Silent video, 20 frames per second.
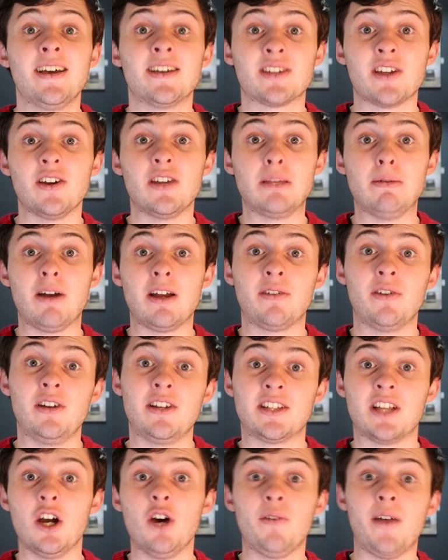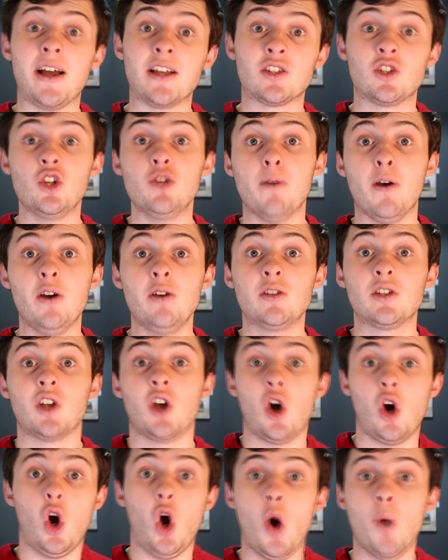So the microphone itself has 2 modes,
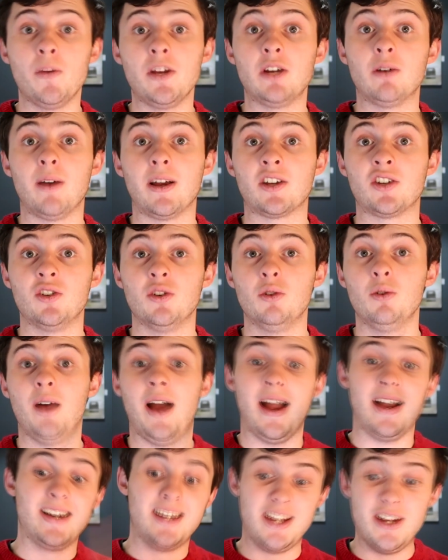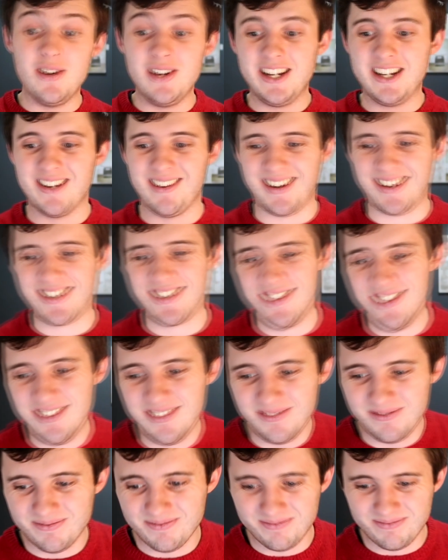omnidirectional and unidirectional.